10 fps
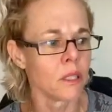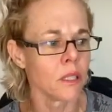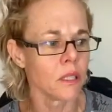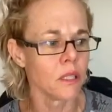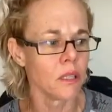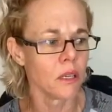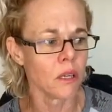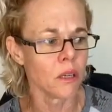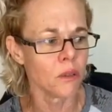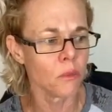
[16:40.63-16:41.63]
Like,
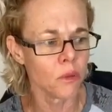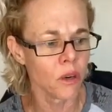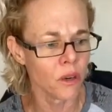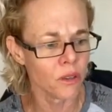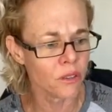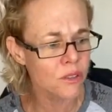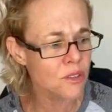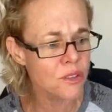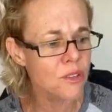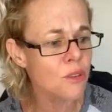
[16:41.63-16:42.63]
are you
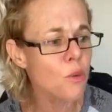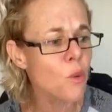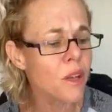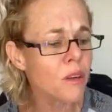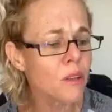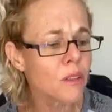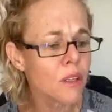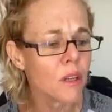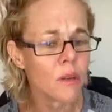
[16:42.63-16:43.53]
just so weird?